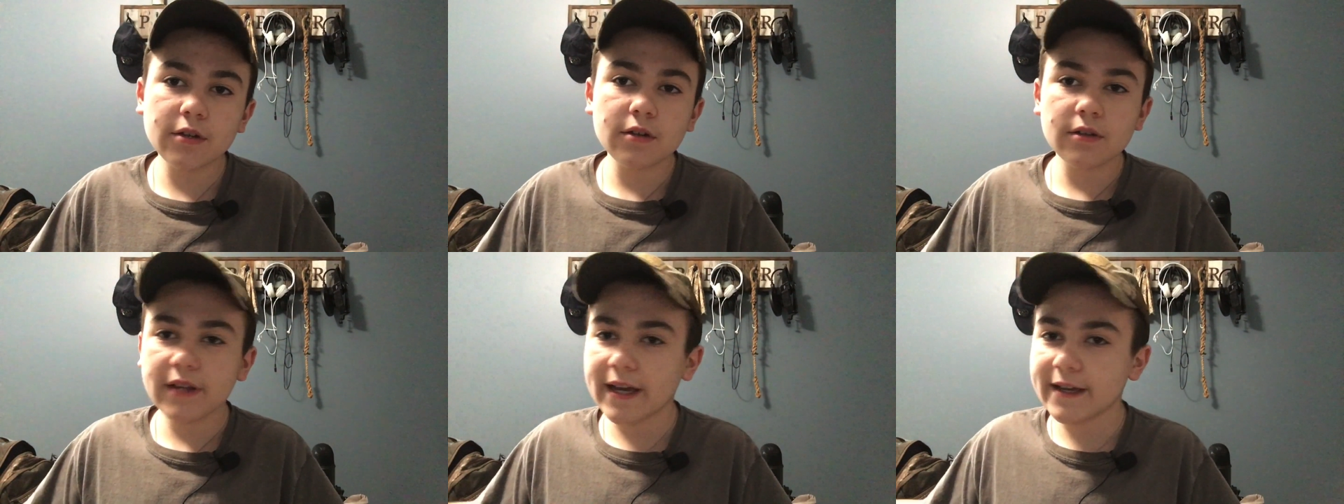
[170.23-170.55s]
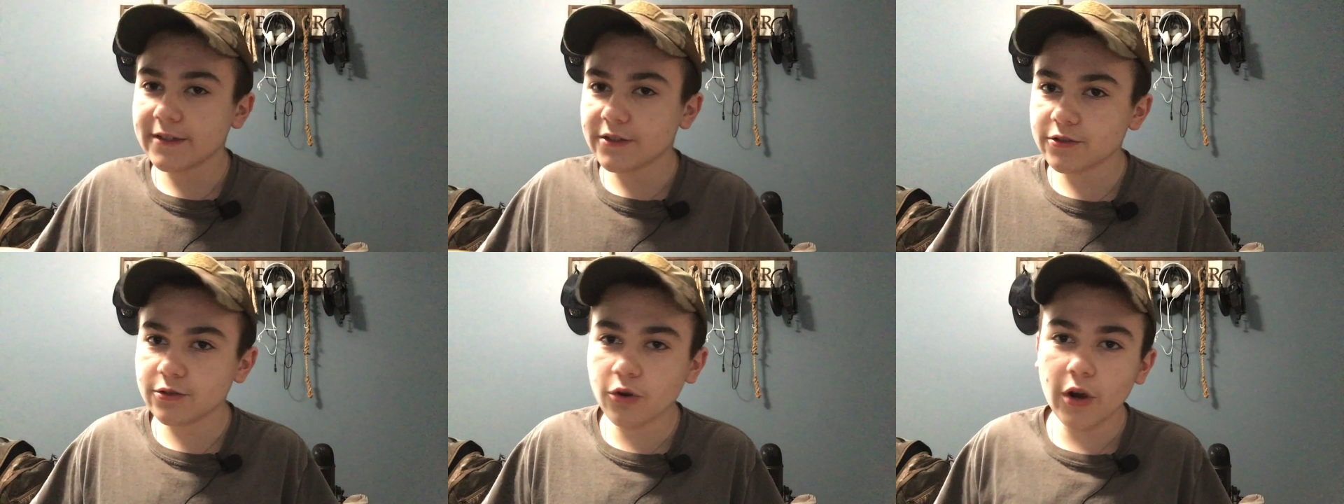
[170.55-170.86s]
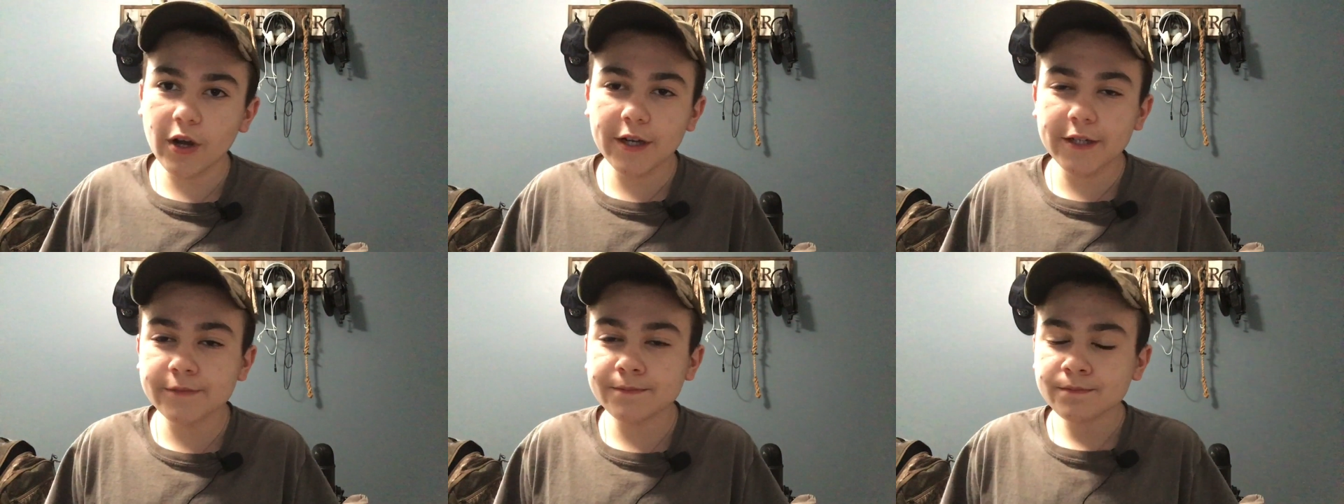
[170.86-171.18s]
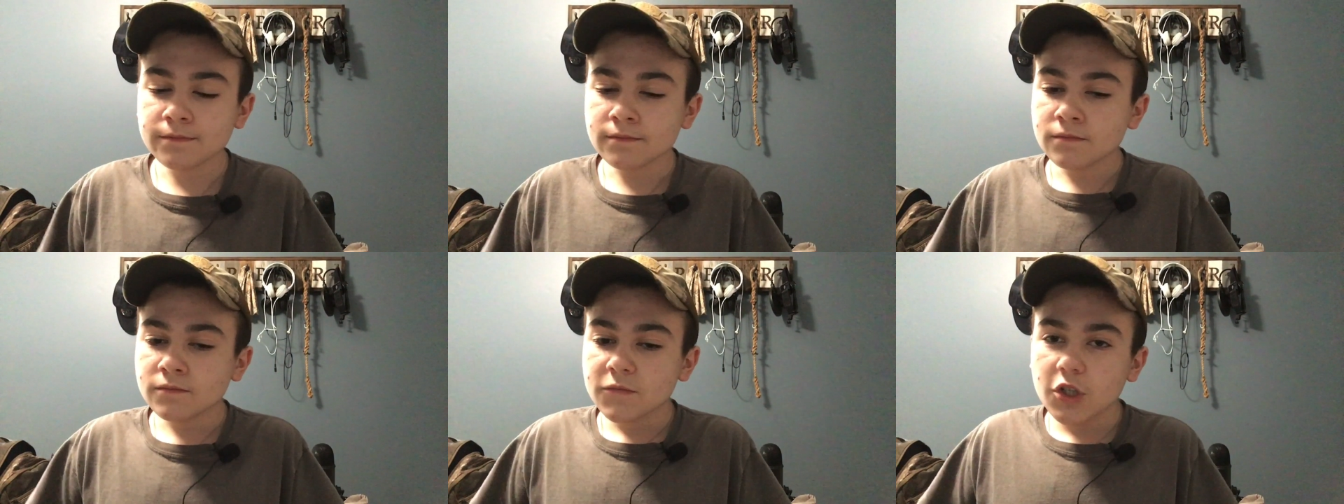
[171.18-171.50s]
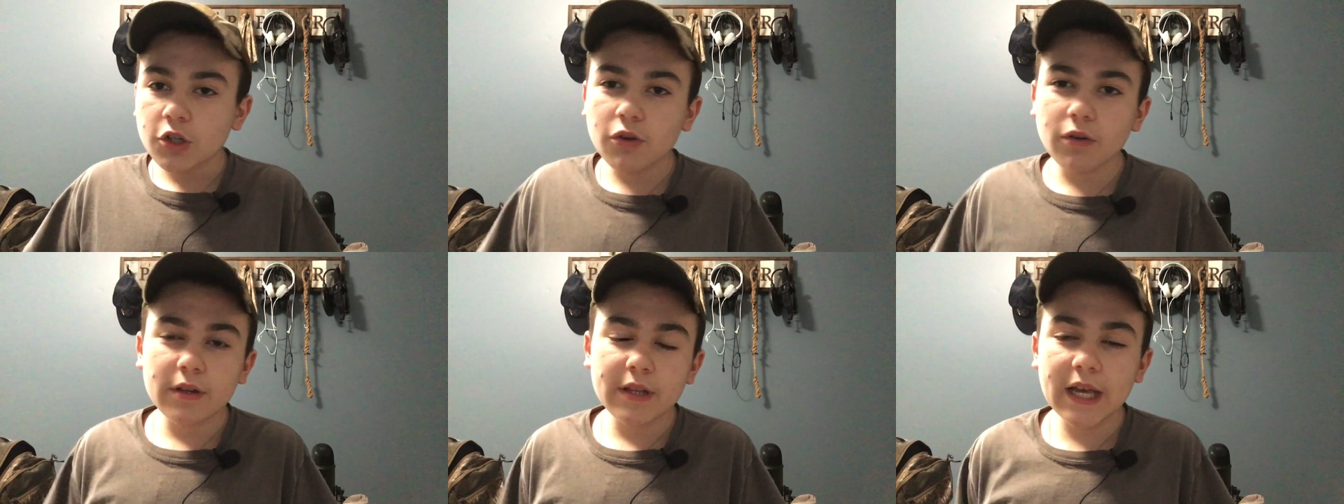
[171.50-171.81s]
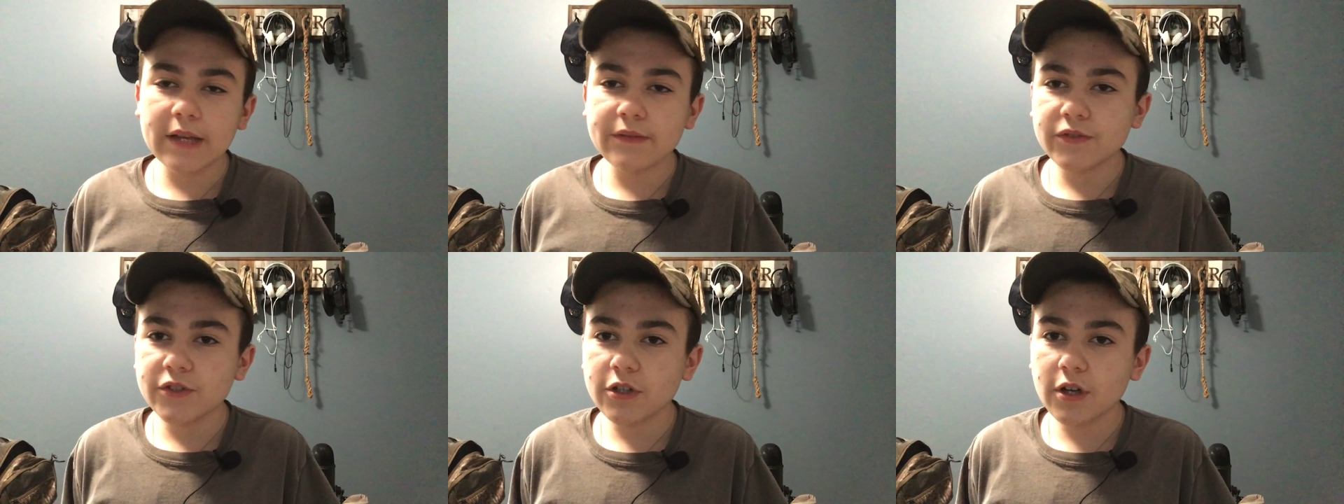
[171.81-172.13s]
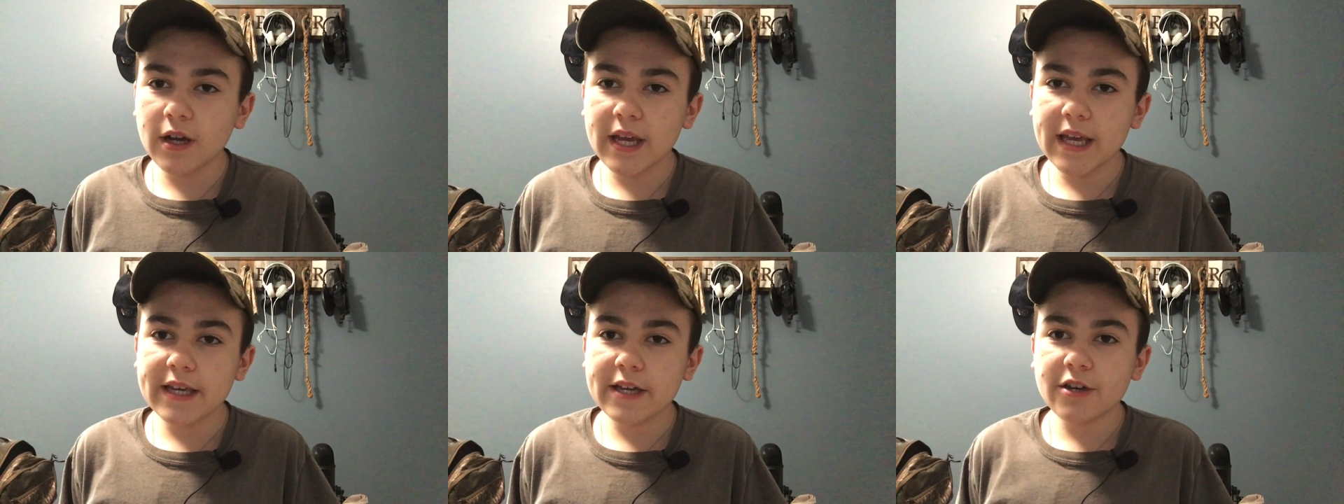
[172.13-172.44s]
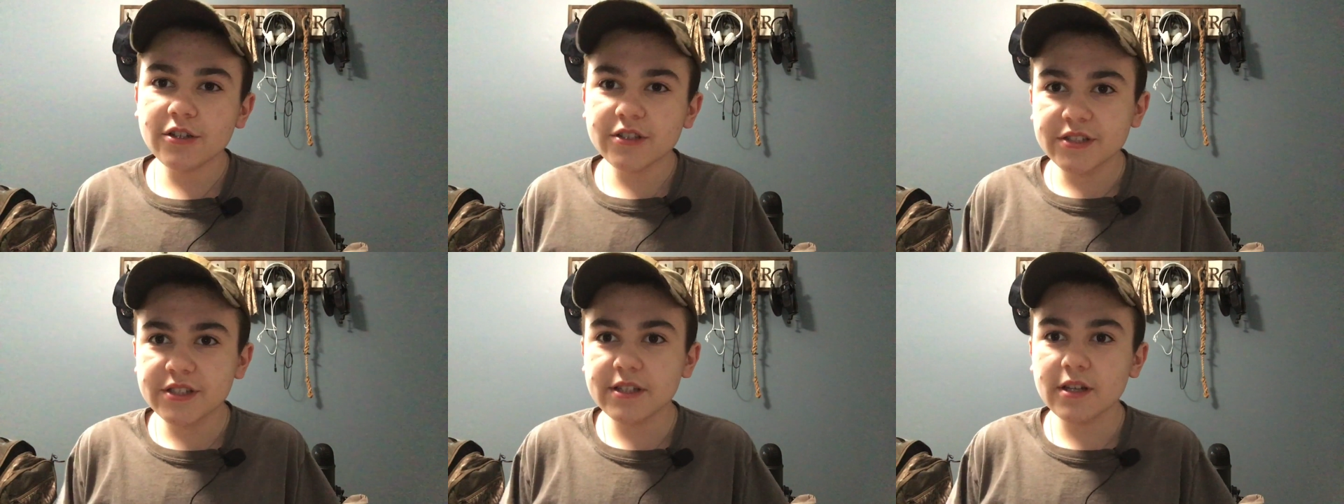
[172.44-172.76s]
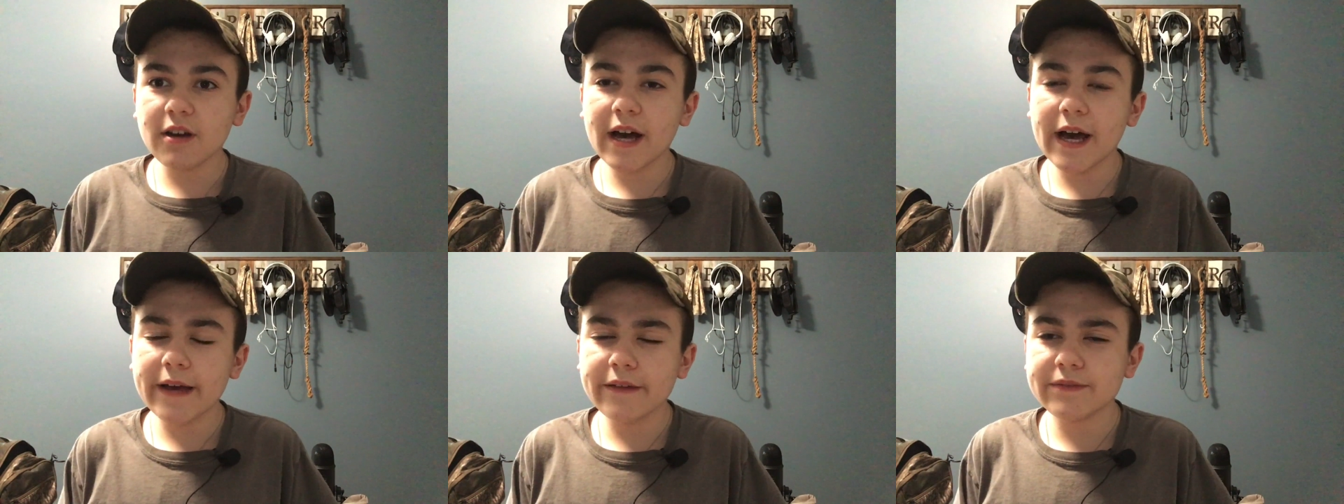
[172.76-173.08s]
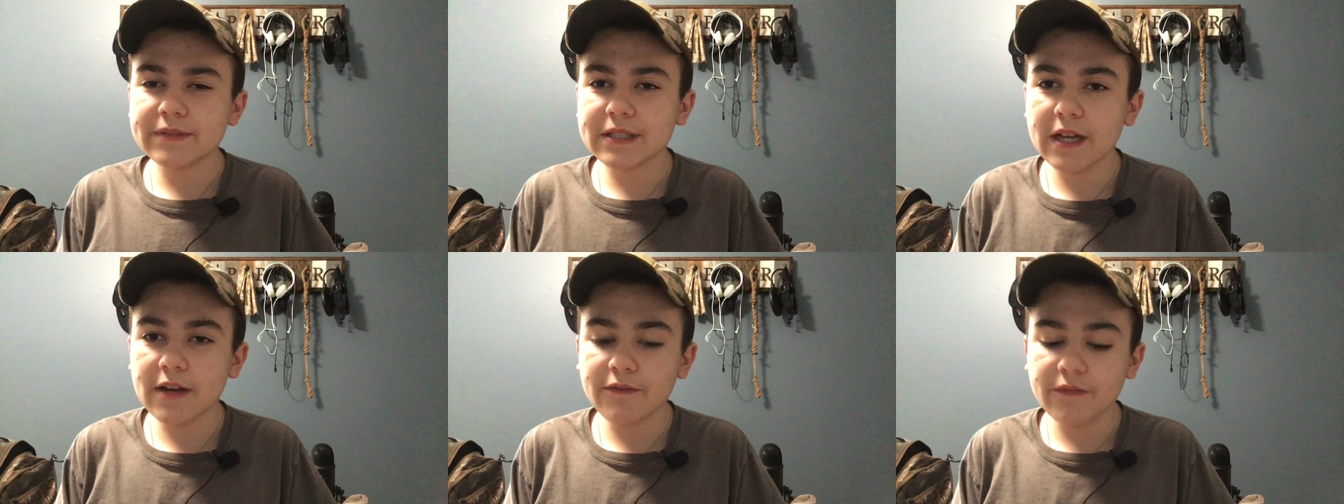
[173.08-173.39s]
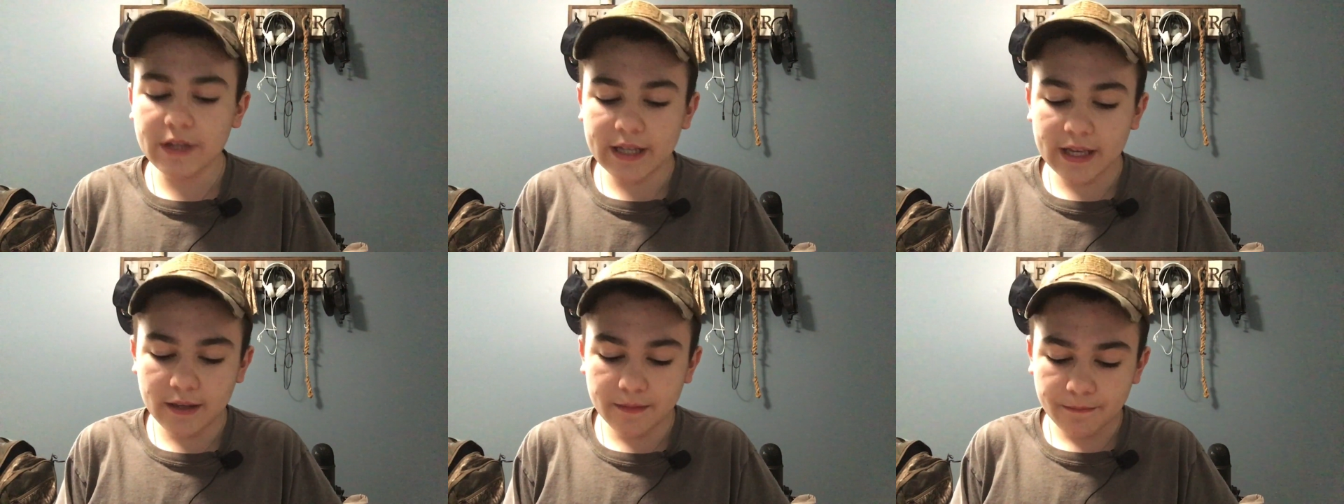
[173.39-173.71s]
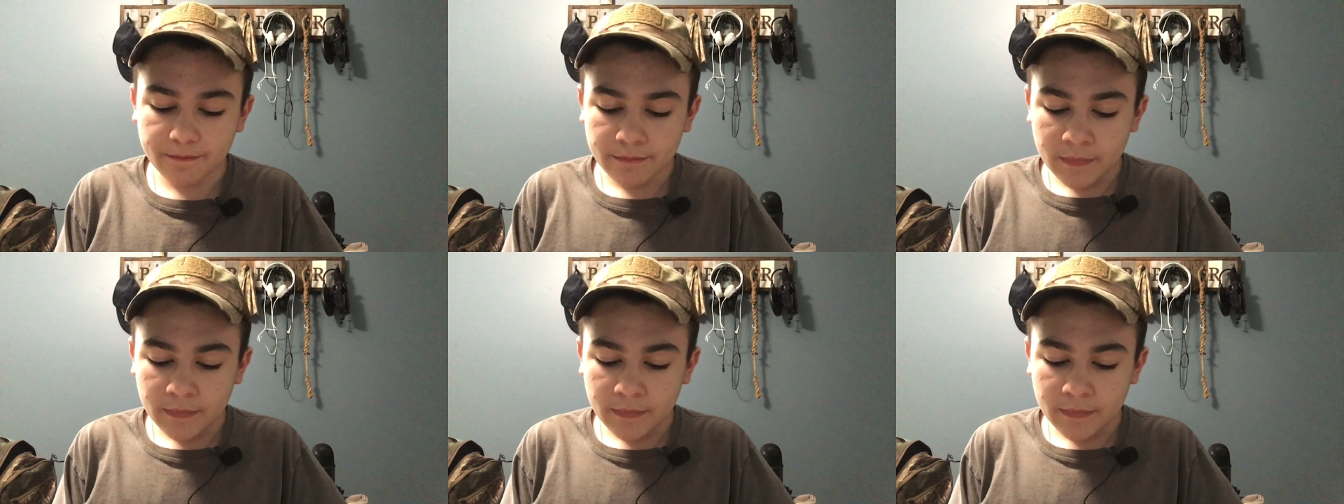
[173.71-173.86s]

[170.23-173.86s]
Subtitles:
like a Sawyer or a LifeStar, it could still have stuff in it.